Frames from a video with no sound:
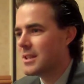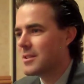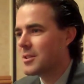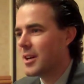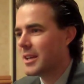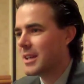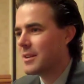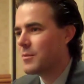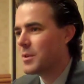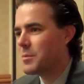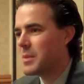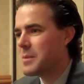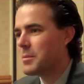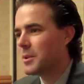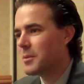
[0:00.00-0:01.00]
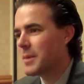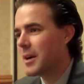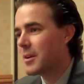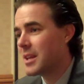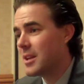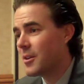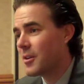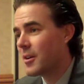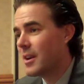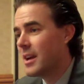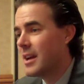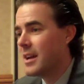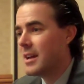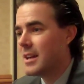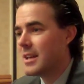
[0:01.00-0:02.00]
in talking with people about here
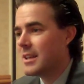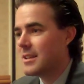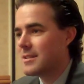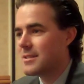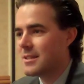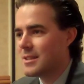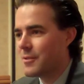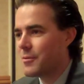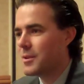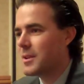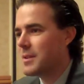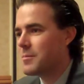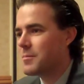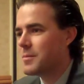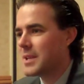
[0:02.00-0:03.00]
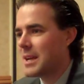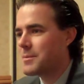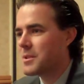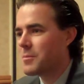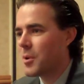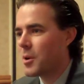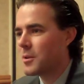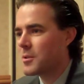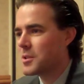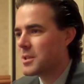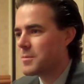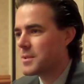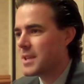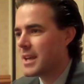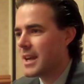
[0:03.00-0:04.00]
is the different types of
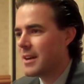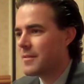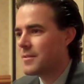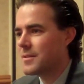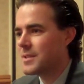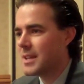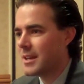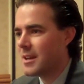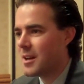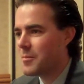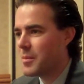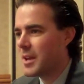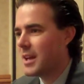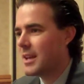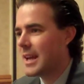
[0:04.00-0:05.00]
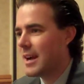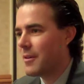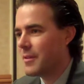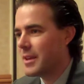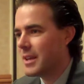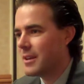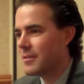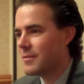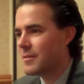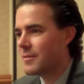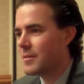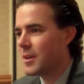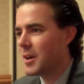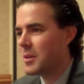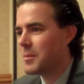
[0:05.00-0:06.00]
partnerships they have set up and how they have
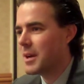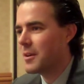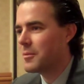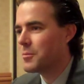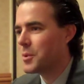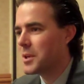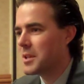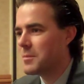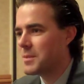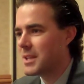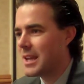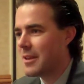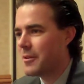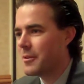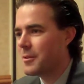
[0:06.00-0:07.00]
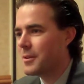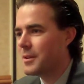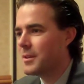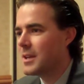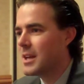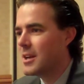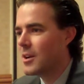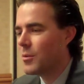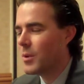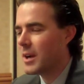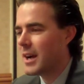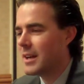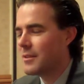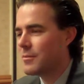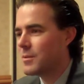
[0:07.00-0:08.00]
gone about putting them together and
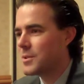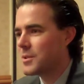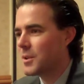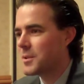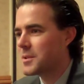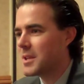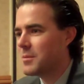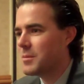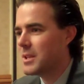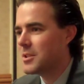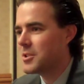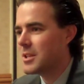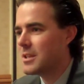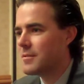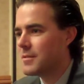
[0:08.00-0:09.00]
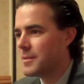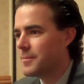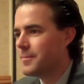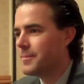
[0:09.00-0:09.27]
what kind of results can be achieved.